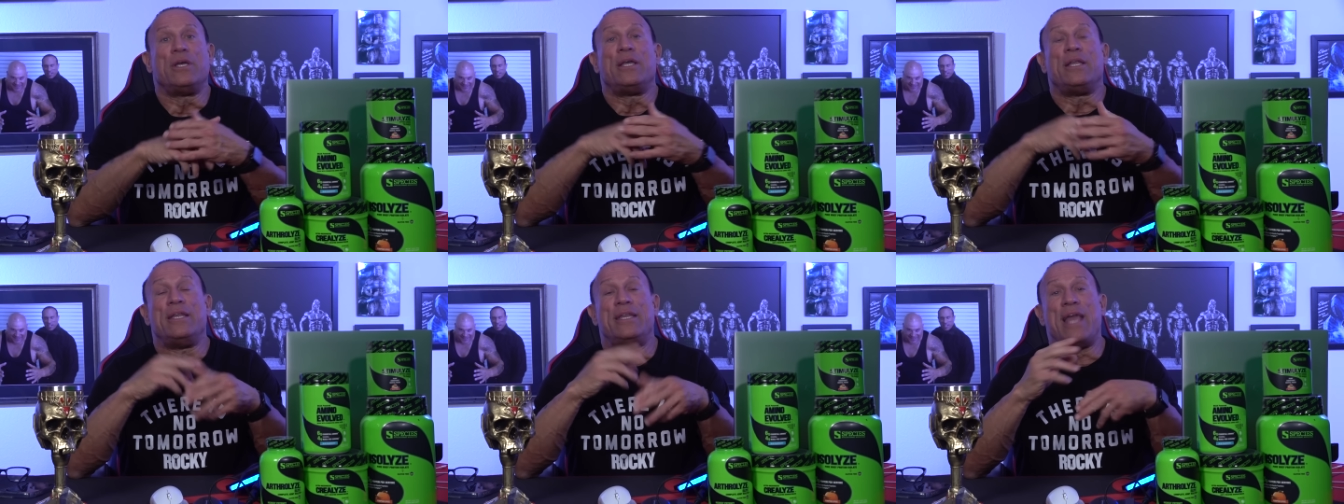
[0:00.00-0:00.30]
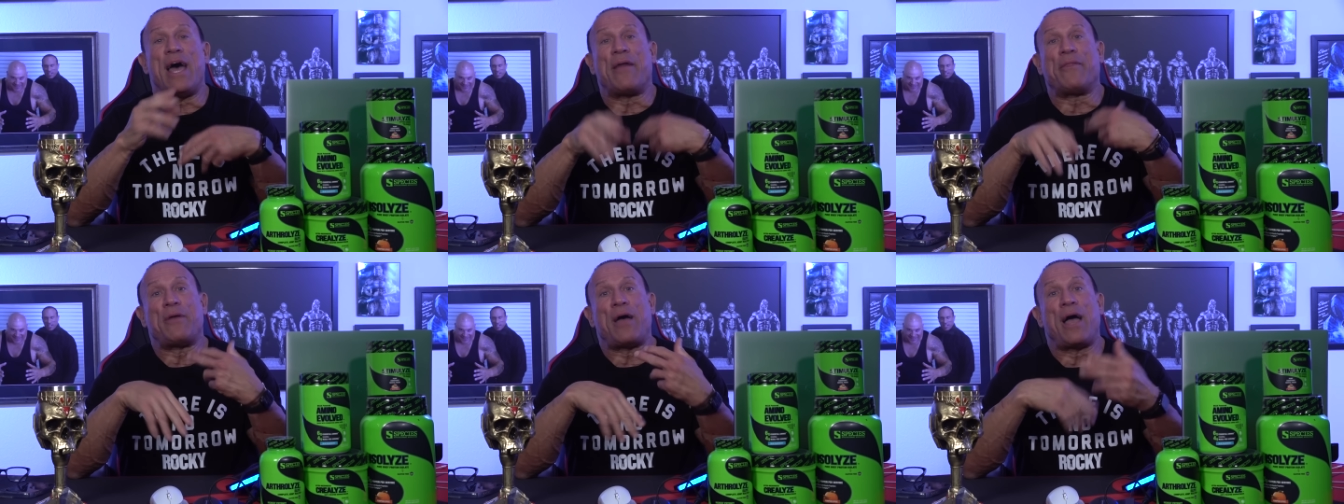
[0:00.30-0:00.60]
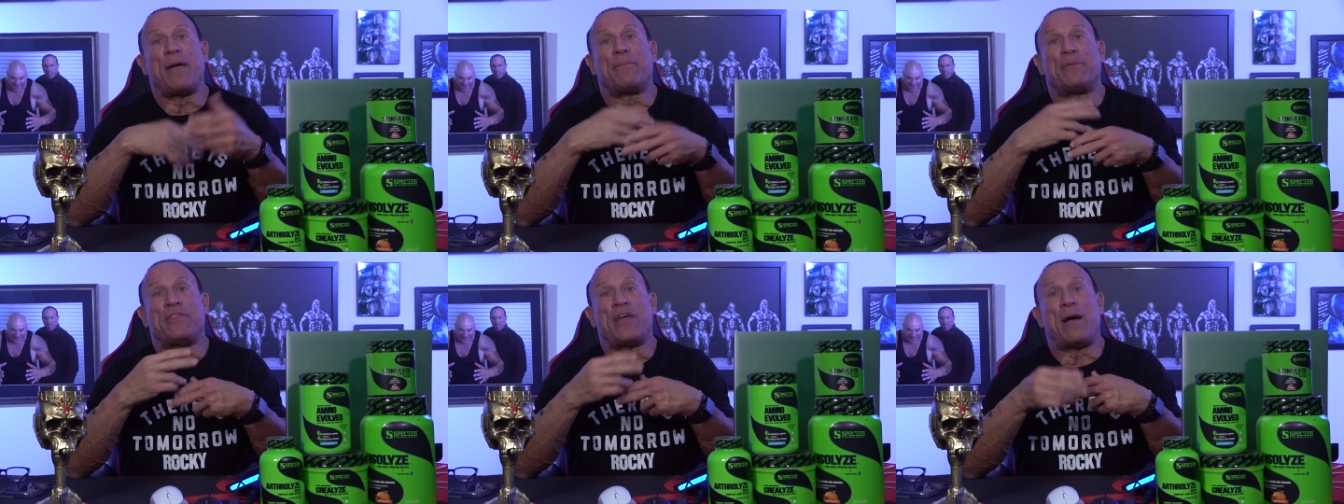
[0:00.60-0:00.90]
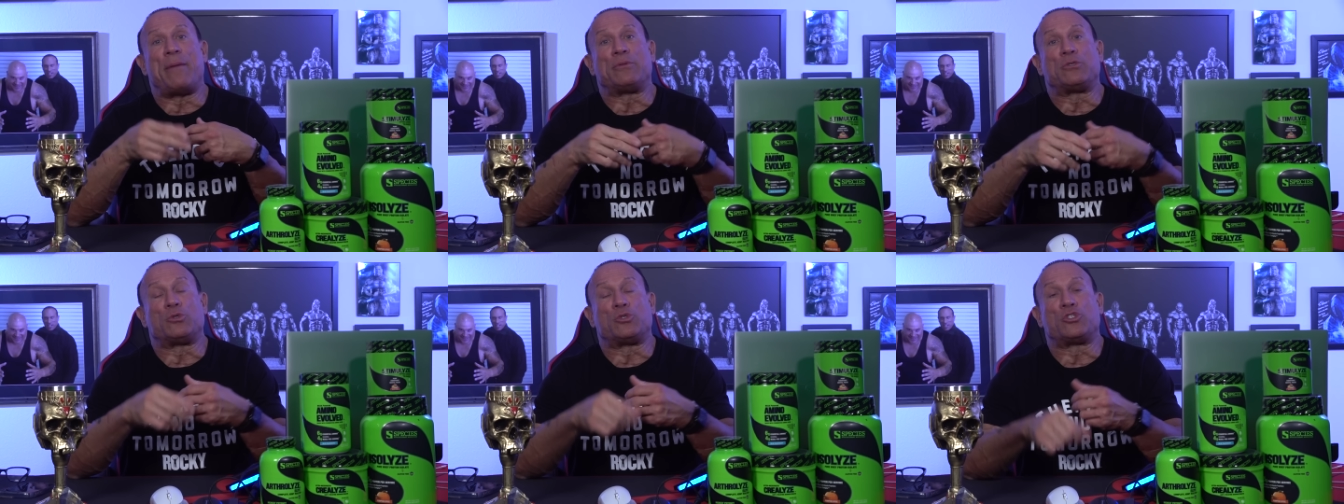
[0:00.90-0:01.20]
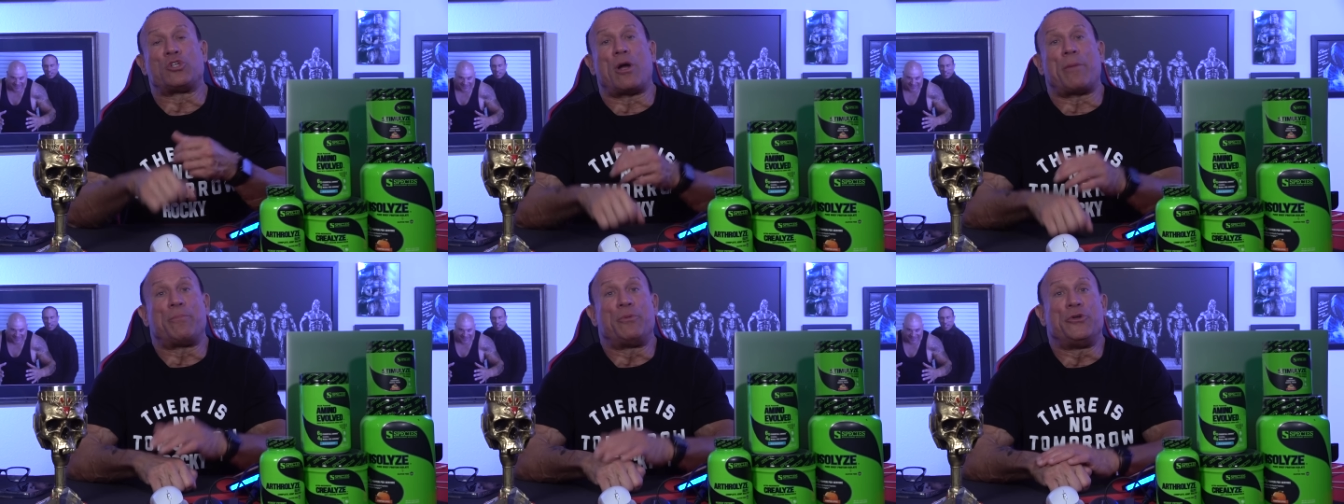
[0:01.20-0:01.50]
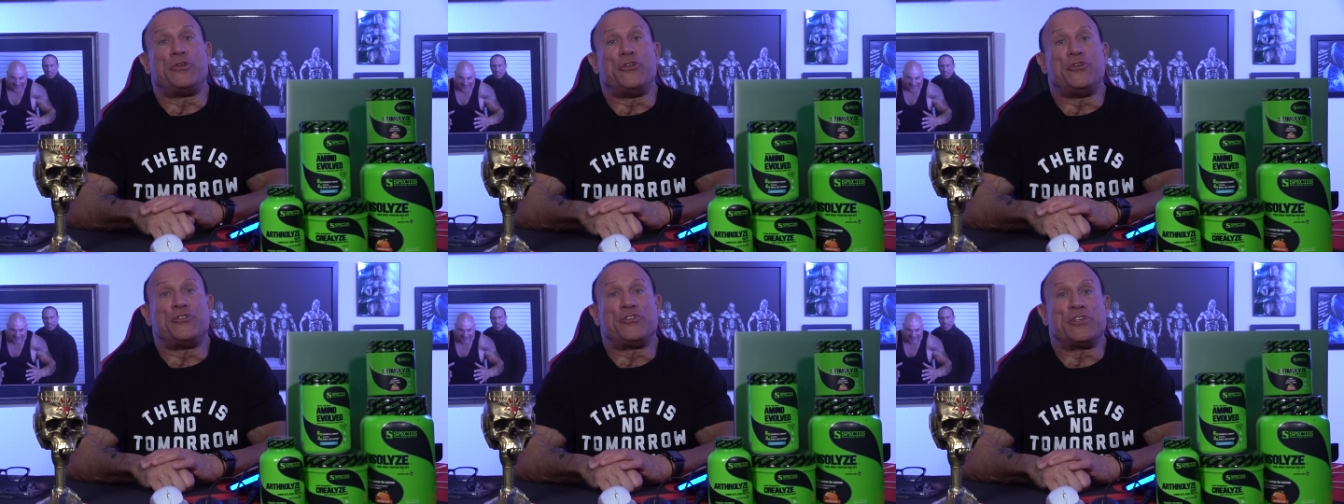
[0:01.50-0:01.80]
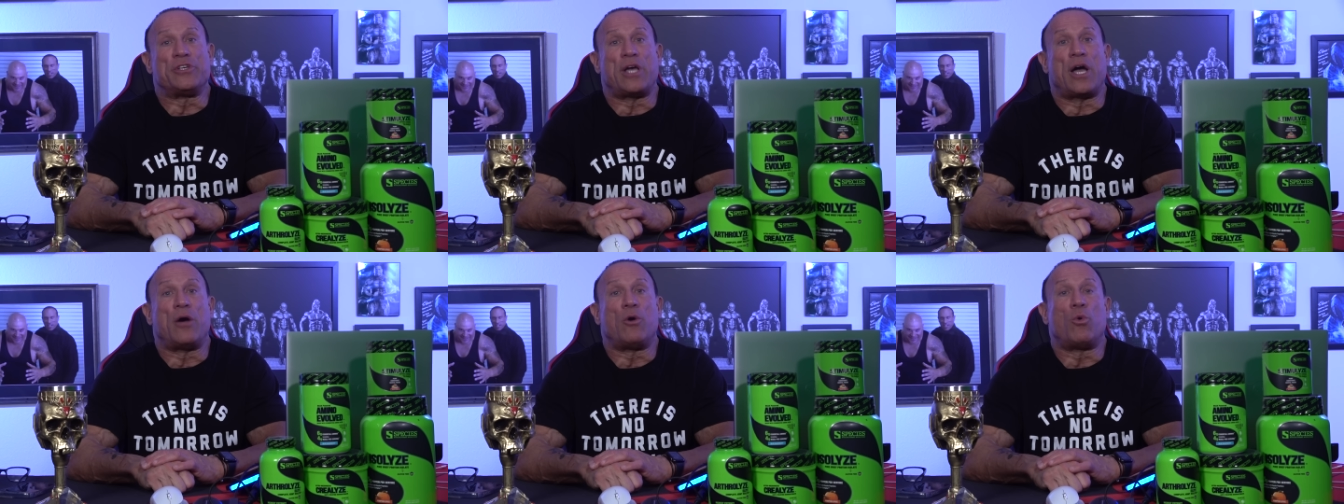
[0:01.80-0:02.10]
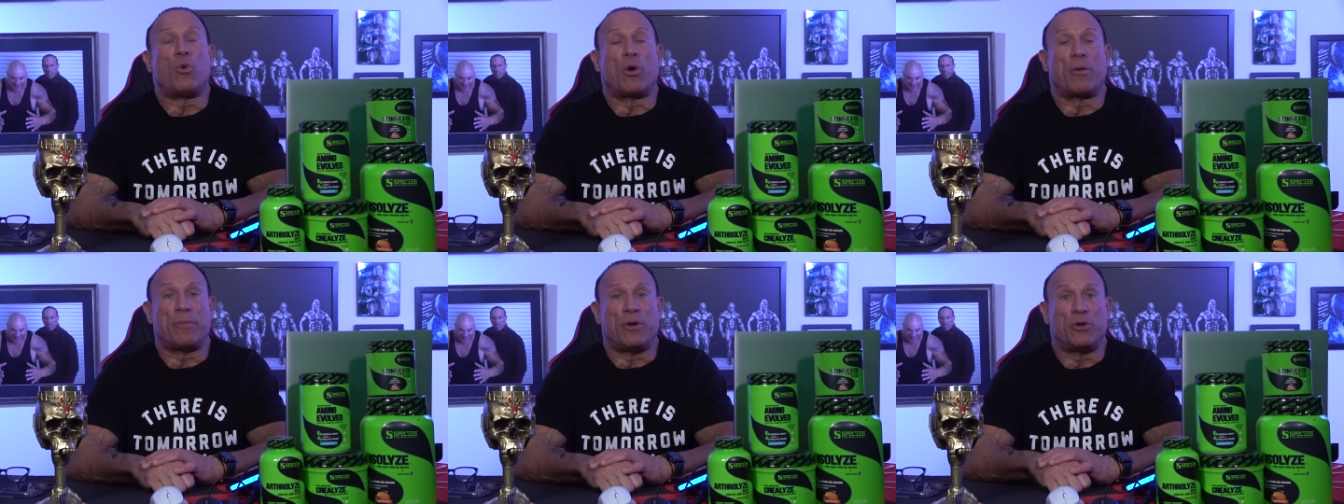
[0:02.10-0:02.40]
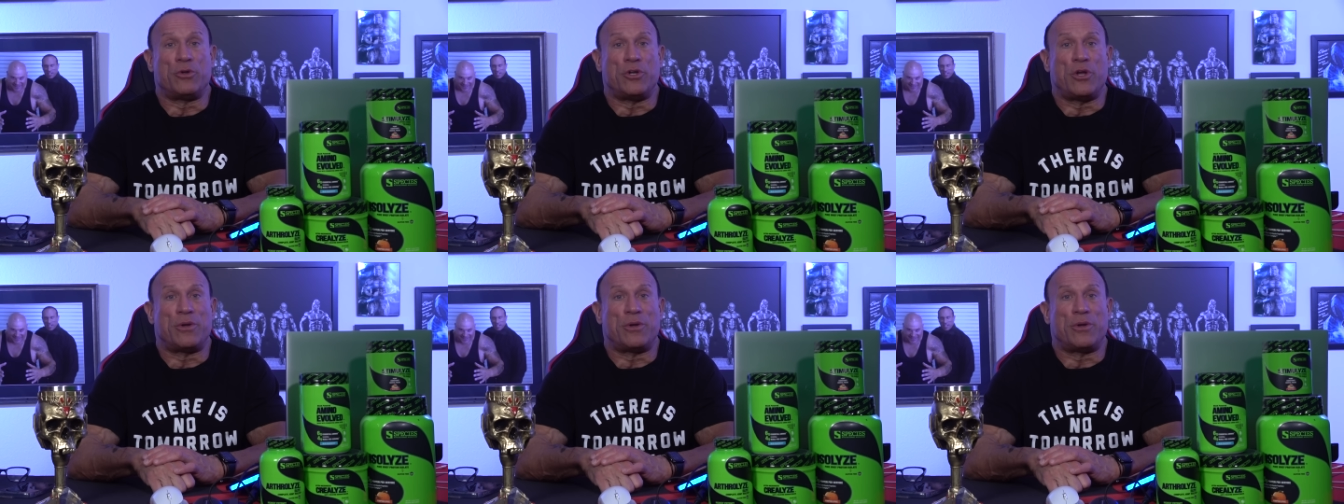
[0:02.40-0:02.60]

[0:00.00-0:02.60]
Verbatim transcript: Now the hypothalamus will start producing a hormone